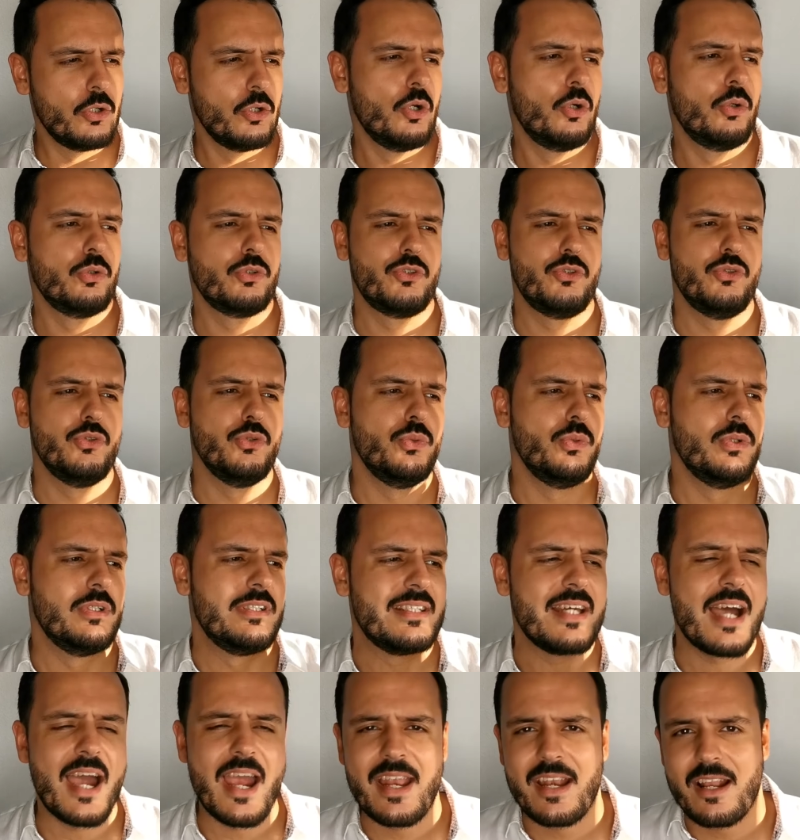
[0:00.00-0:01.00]
go to
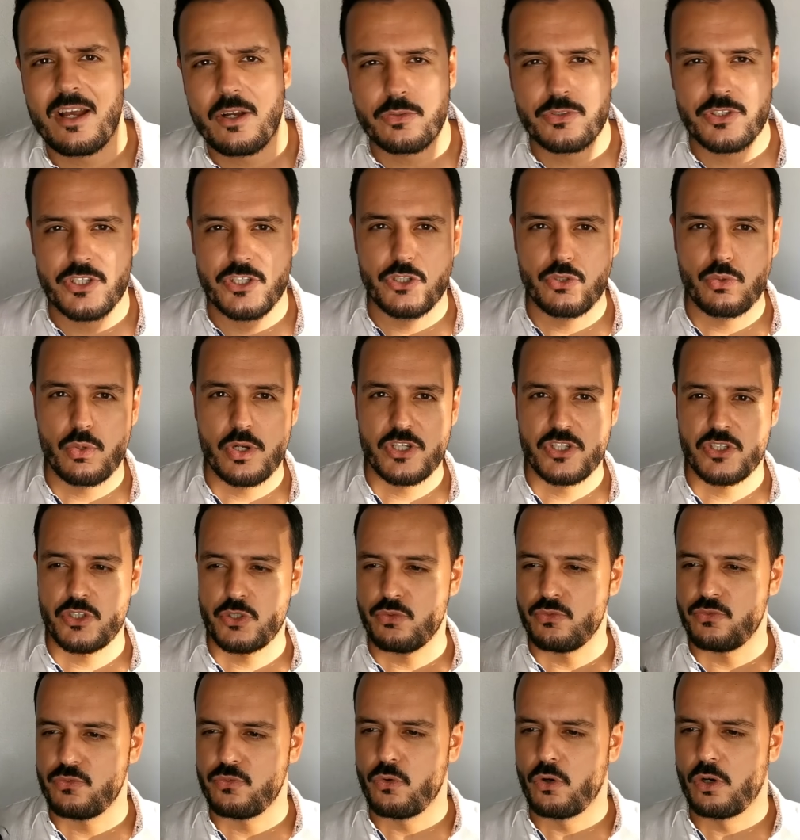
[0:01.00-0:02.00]
a night out
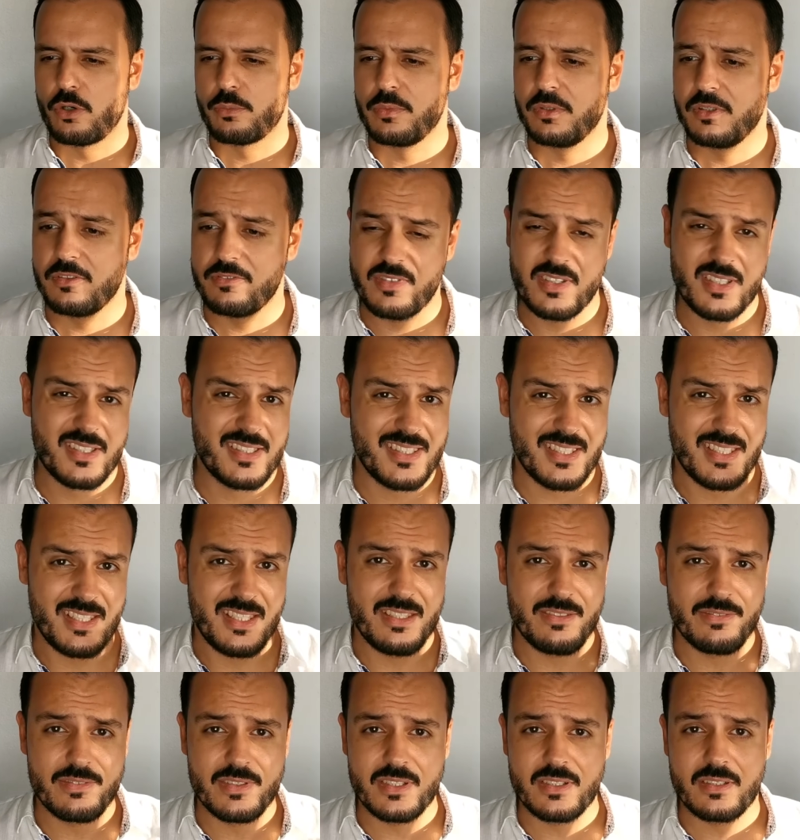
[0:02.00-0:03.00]
situation to formal events
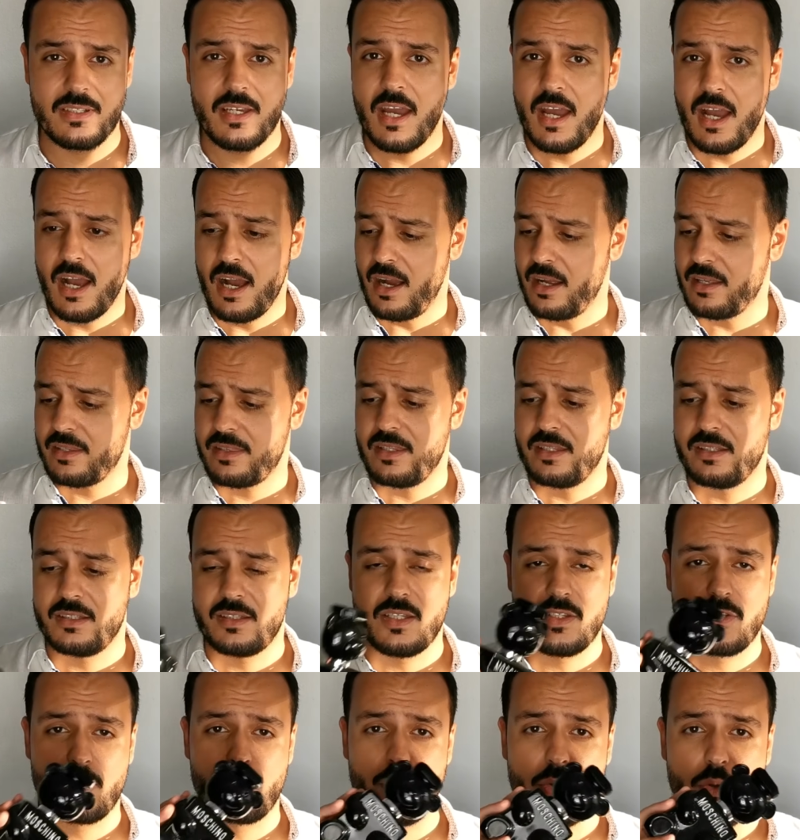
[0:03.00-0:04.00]
even i
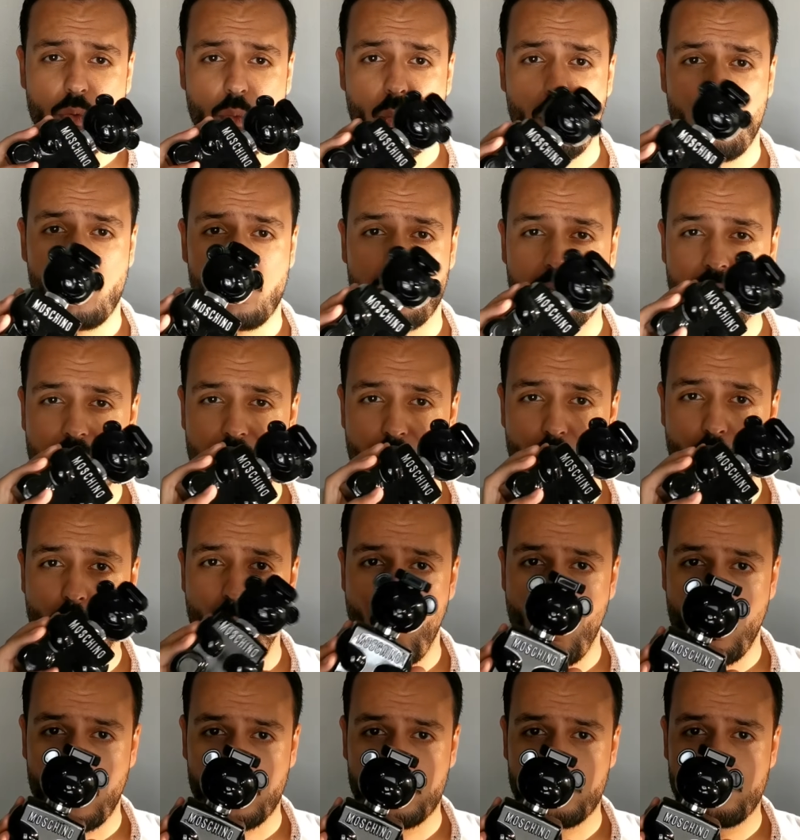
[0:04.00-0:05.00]
think this will work
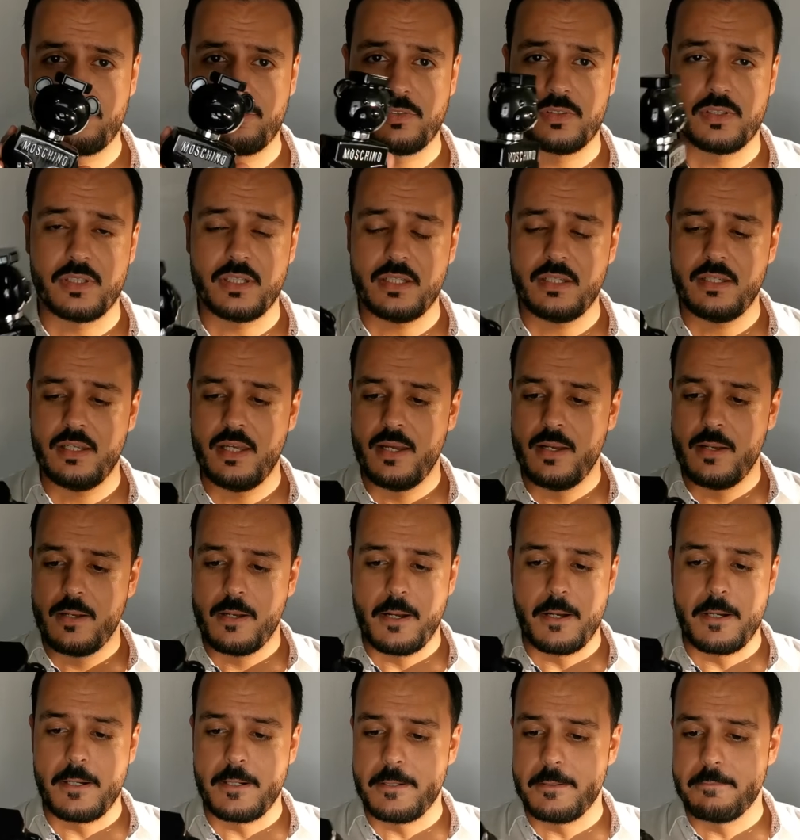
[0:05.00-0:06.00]
wonderfully
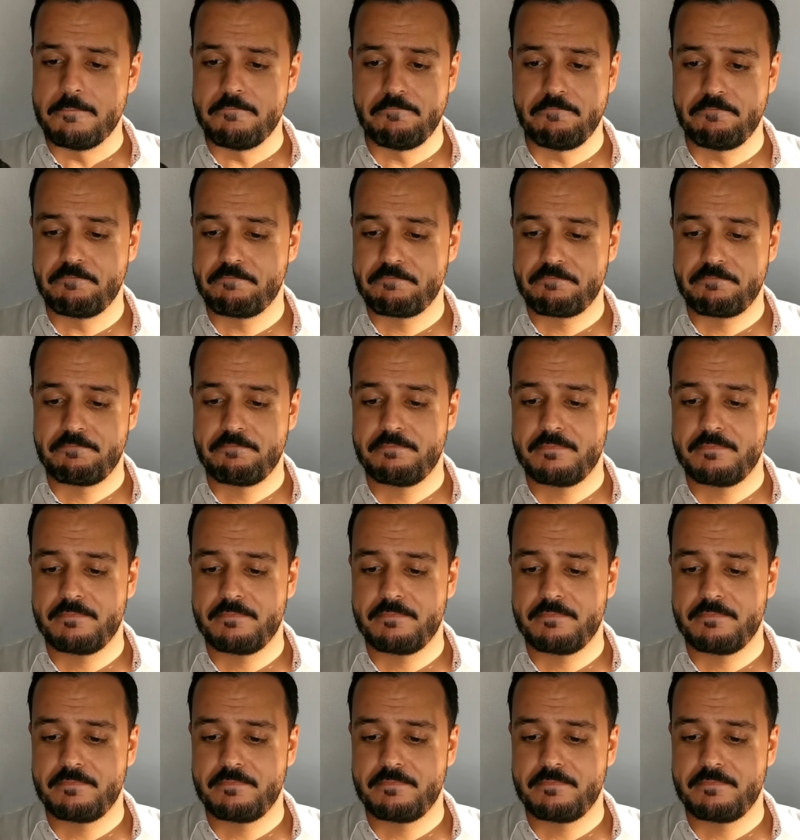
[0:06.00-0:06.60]
um,